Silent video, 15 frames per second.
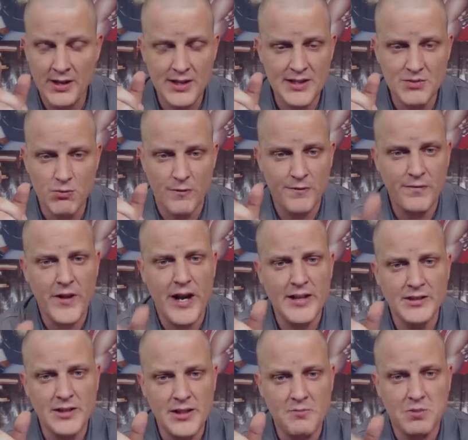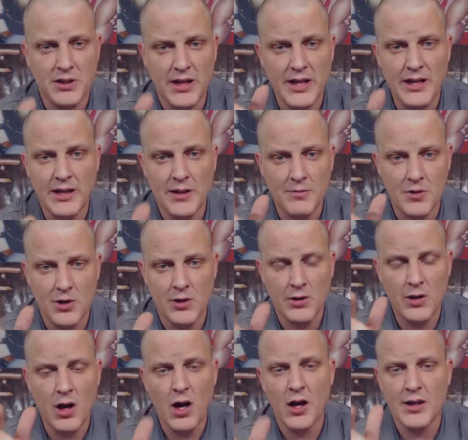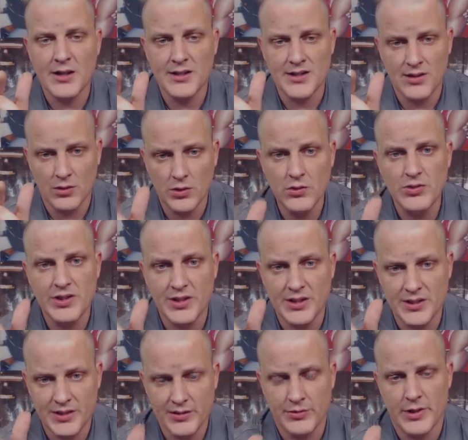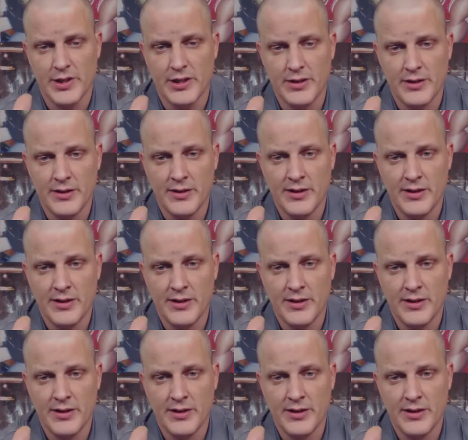is we're finally playing up Kurt Hawkins' losing streak.